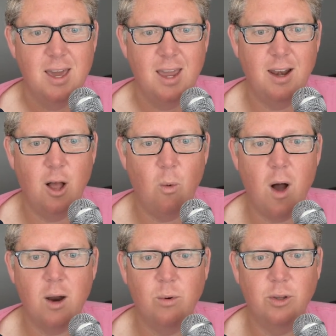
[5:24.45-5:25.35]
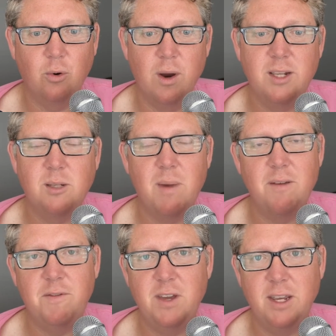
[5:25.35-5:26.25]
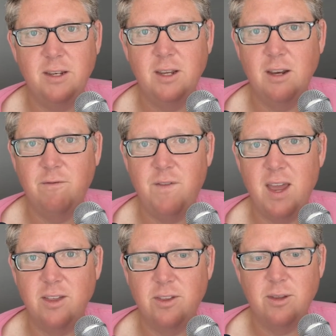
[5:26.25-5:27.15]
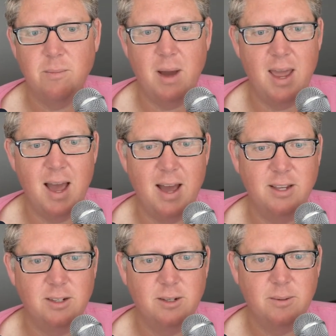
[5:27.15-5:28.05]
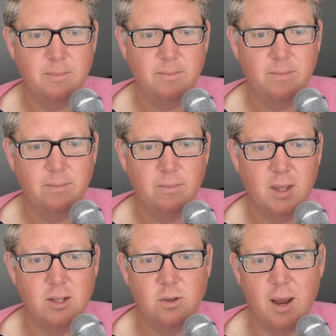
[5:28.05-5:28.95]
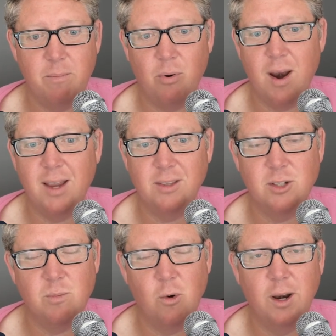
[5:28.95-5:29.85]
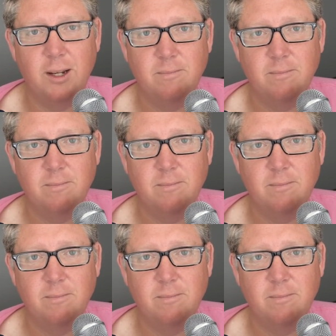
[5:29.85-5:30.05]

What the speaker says: and I'll walk with grace my feet, and faith my eyes. That's what I'm praying this morning.